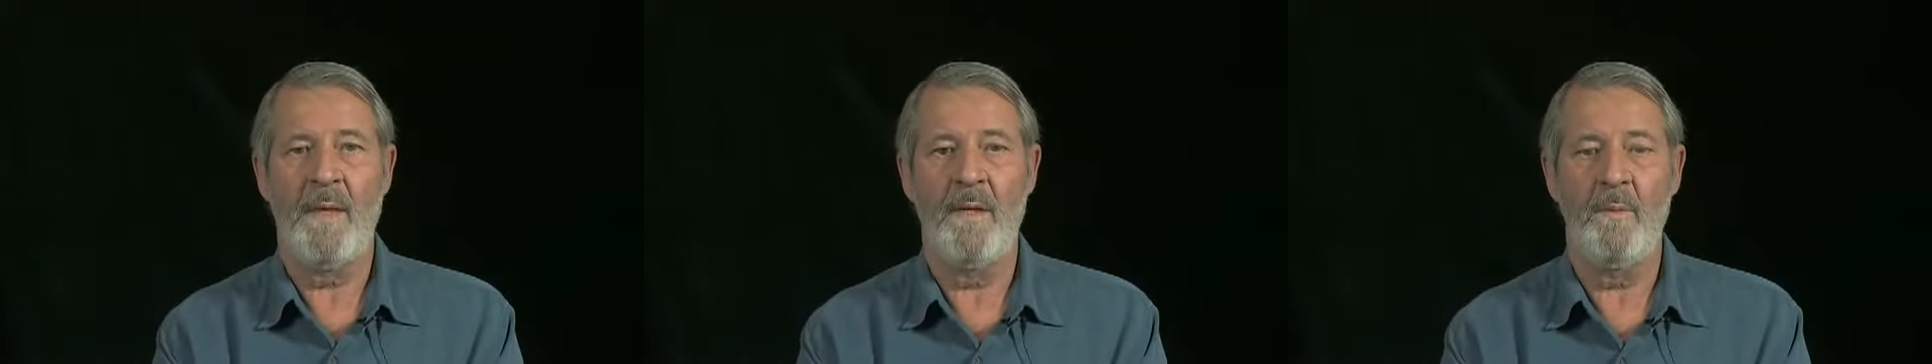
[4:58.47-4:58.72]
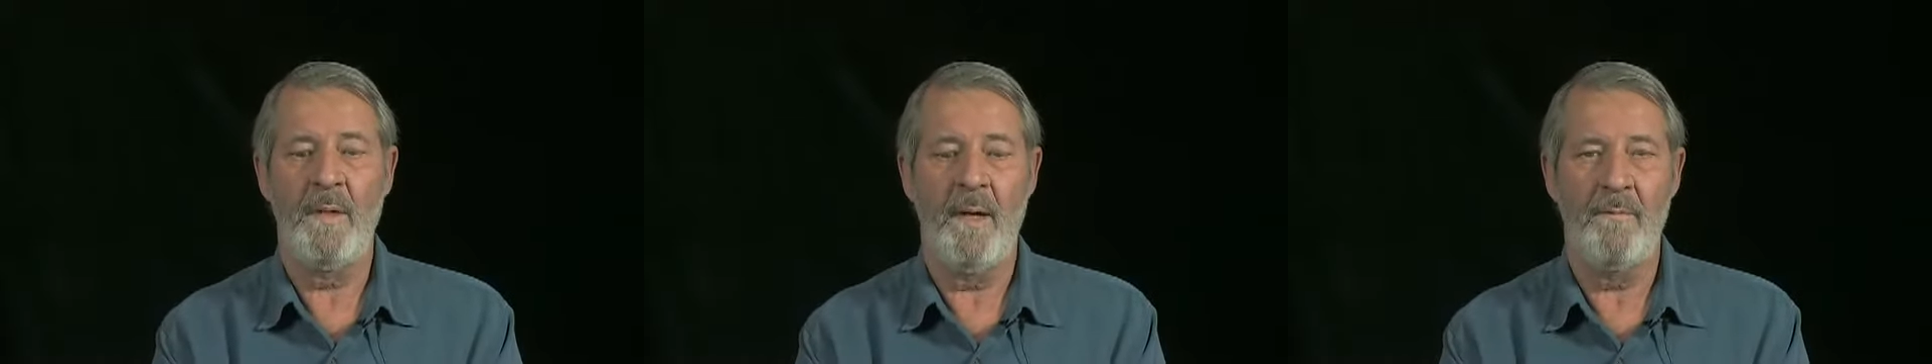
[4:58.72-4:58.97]

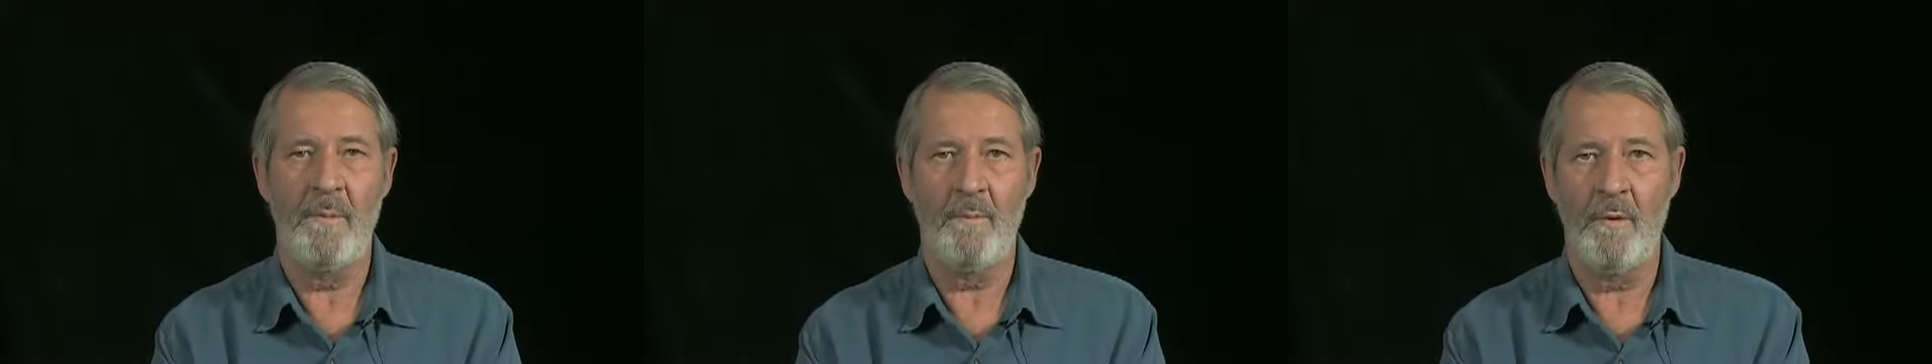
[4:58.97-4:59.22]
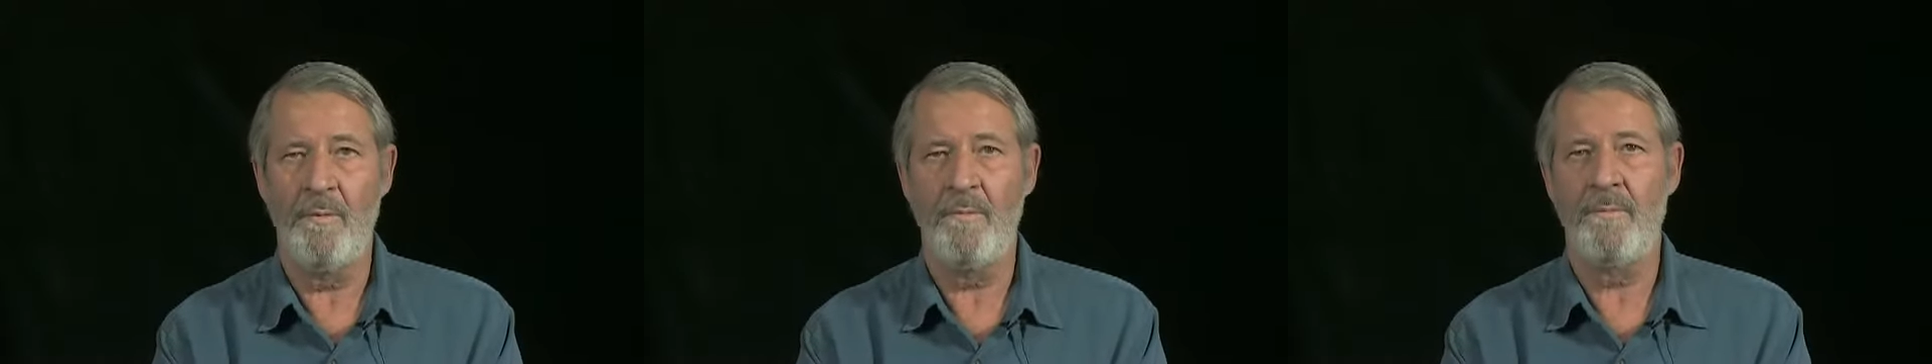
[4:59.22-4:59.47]
and we have the
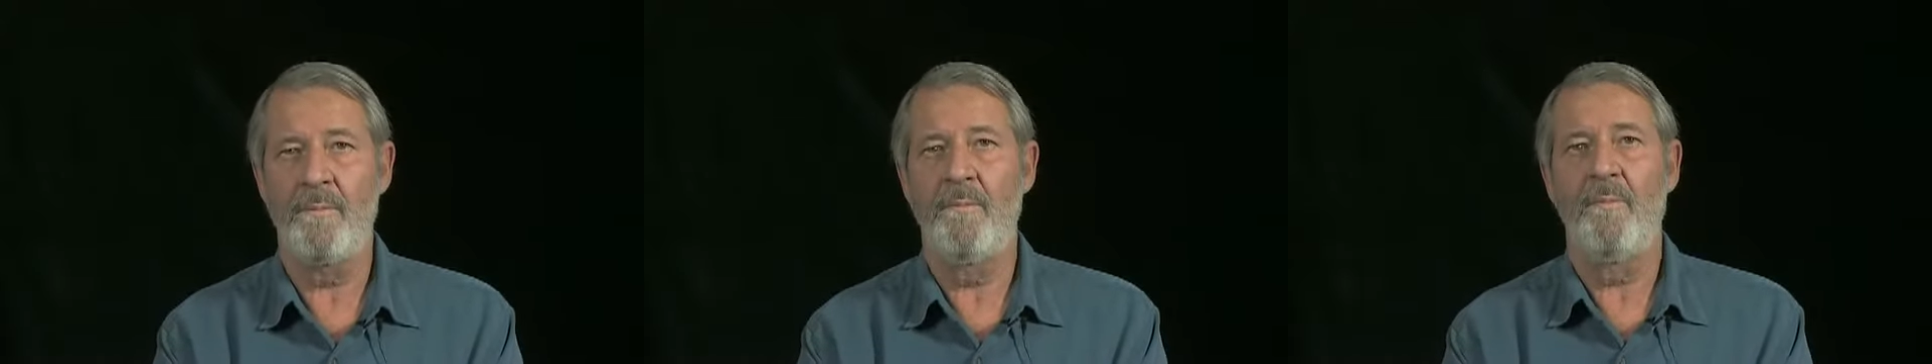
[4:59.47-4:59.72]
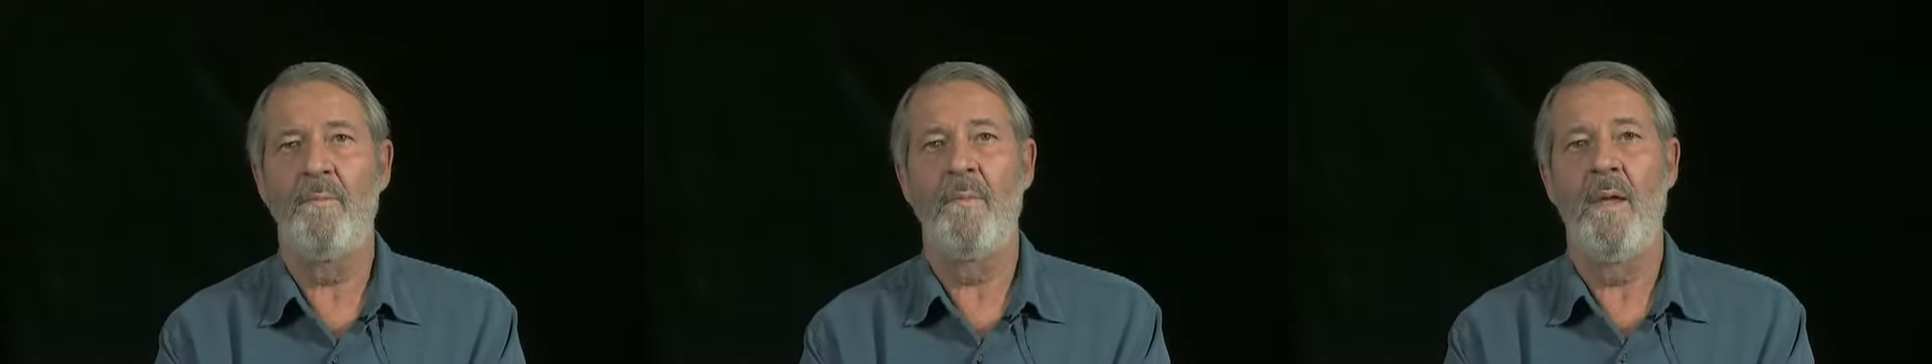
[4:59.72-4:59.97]
proof
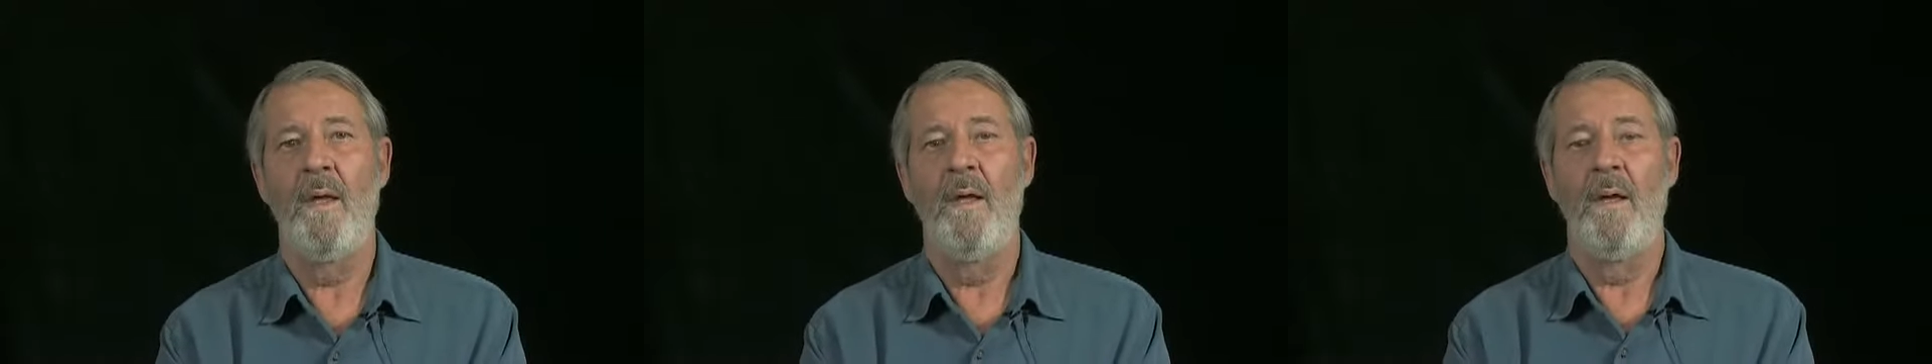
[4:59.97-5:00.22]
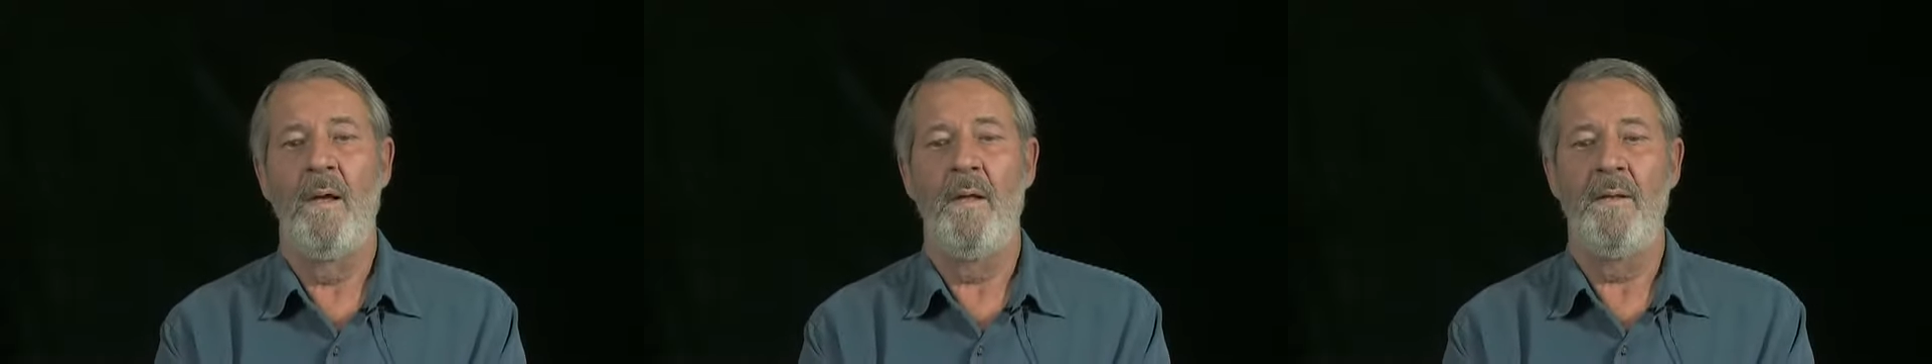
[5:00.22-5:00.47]

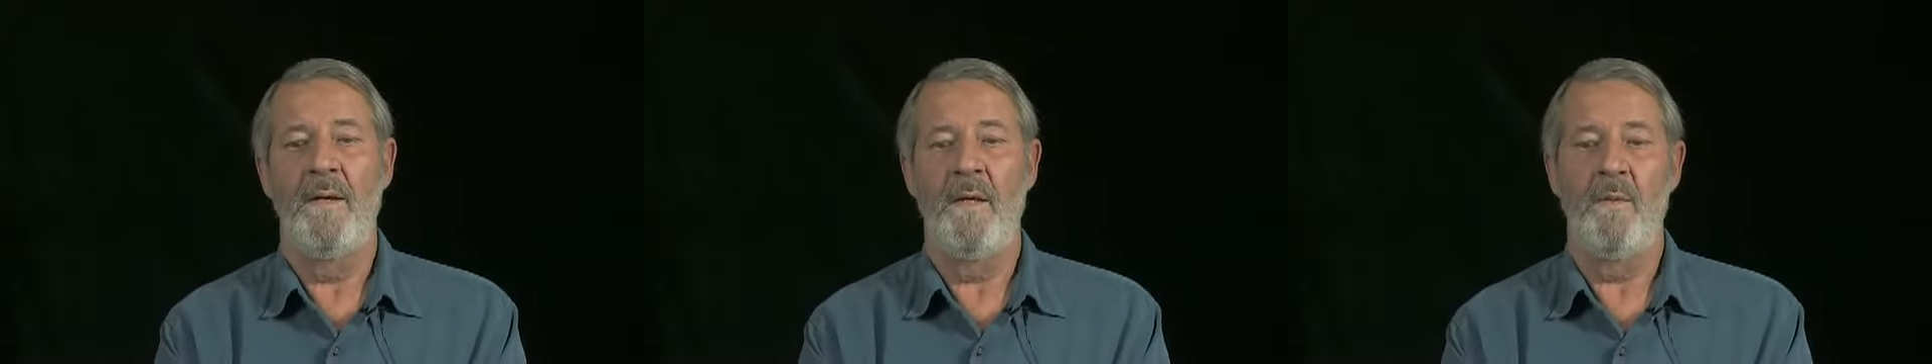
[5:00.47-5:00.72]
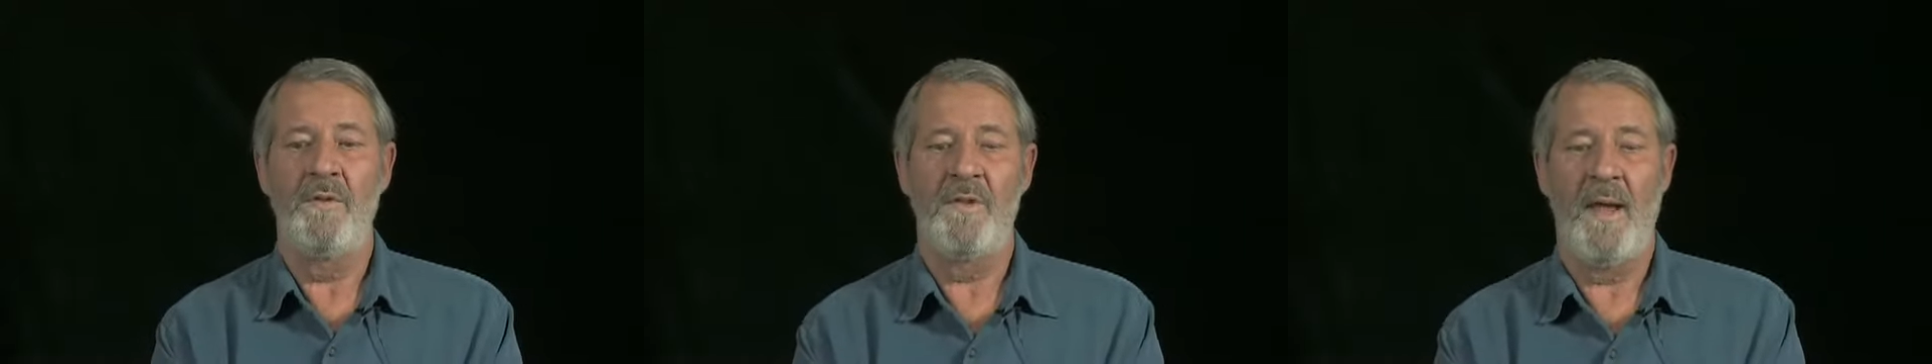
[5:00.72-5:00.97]
that
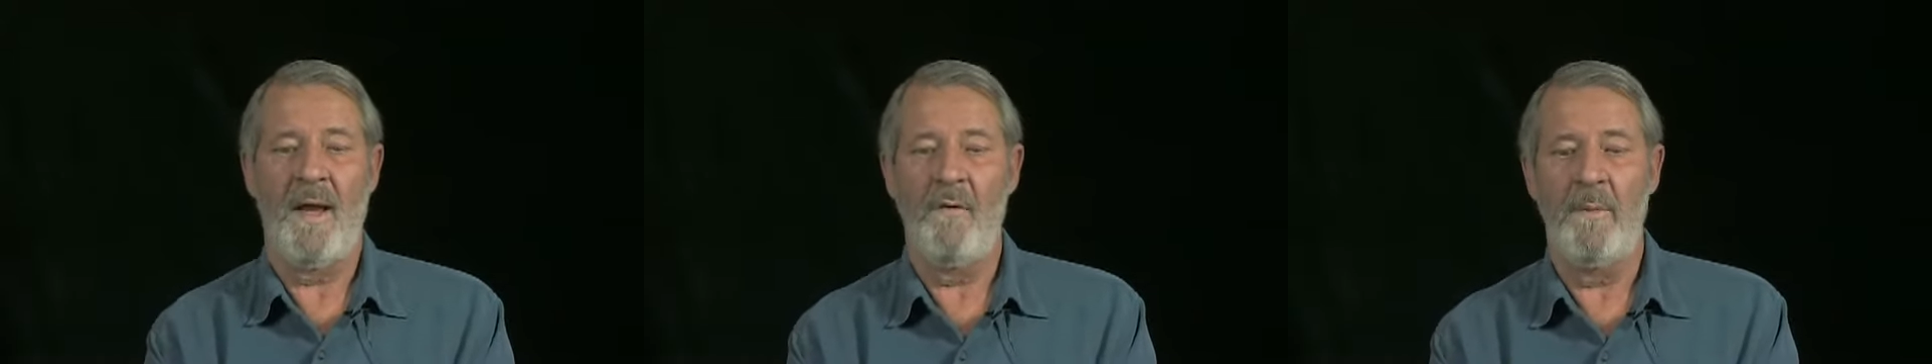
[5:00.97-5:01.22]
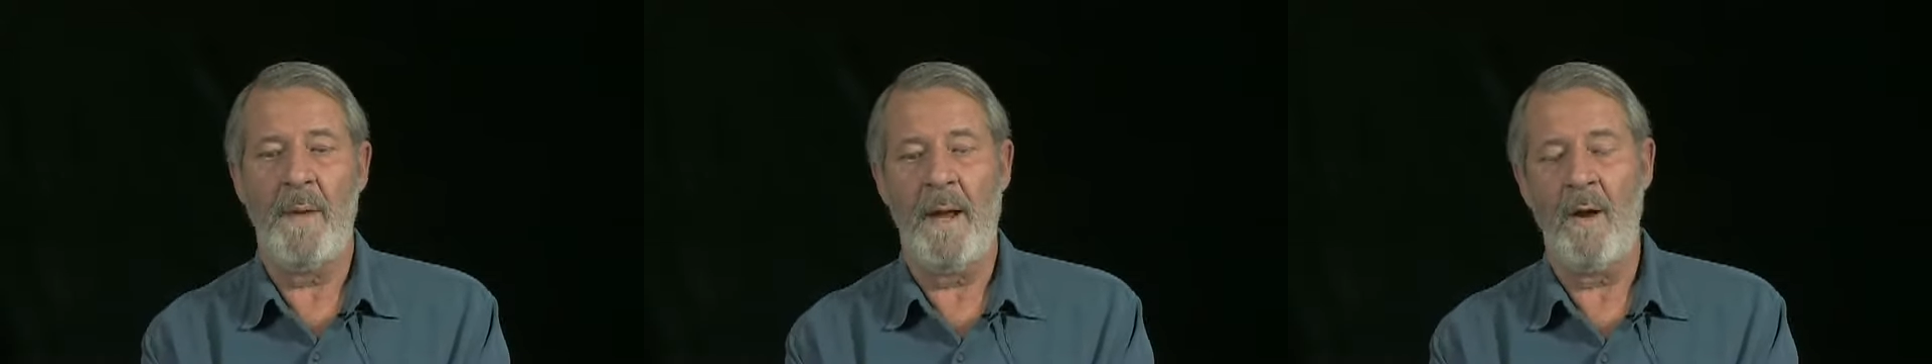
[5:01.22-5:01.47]
he was an
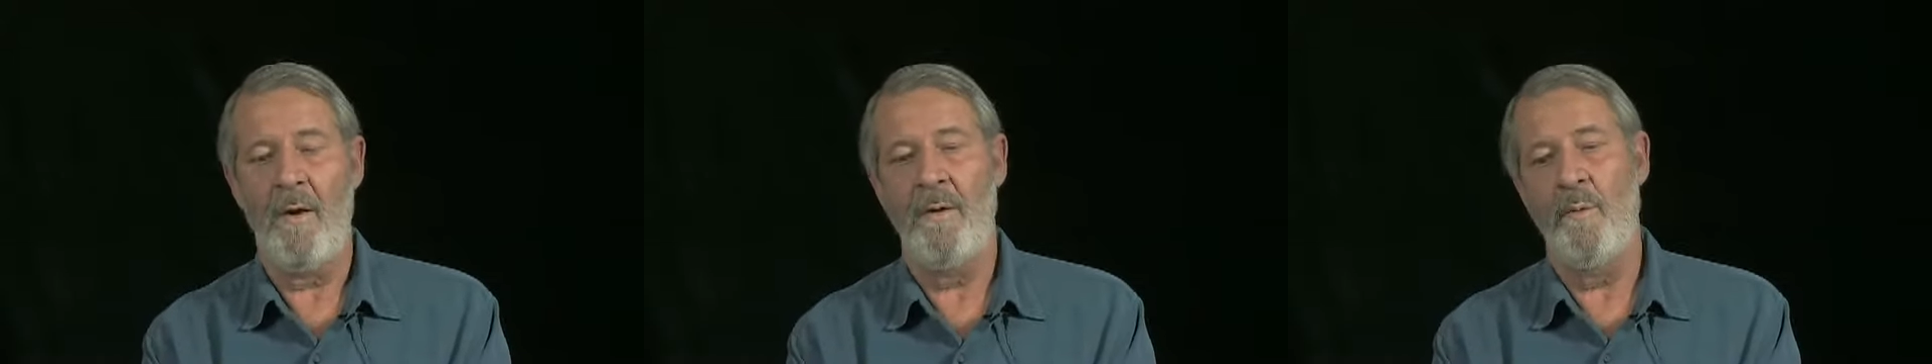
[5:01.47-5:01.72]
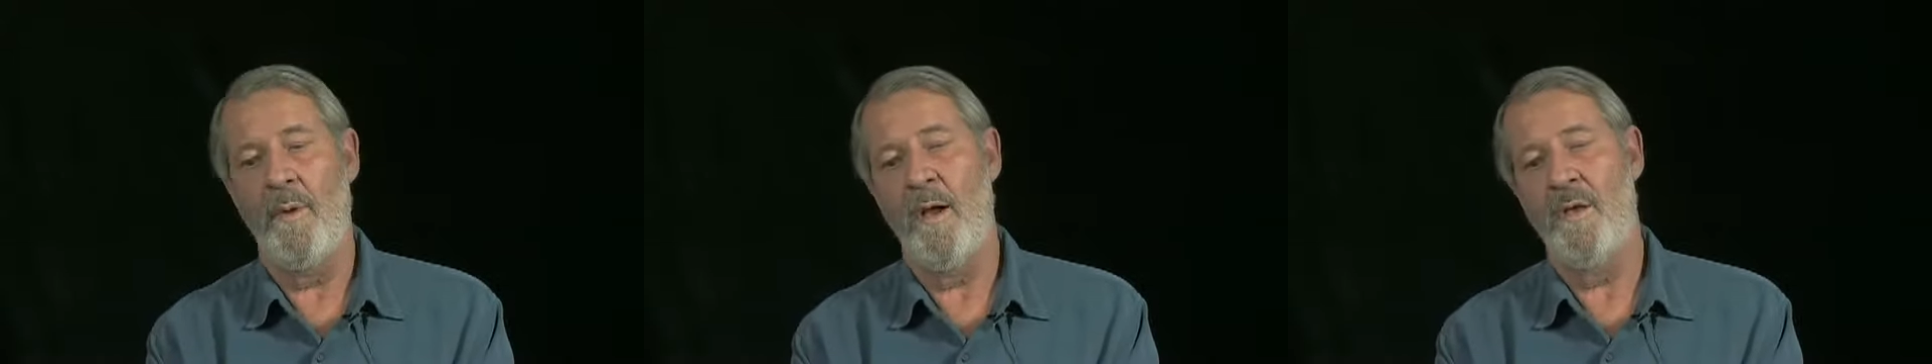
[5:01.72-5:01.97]
angry parent. And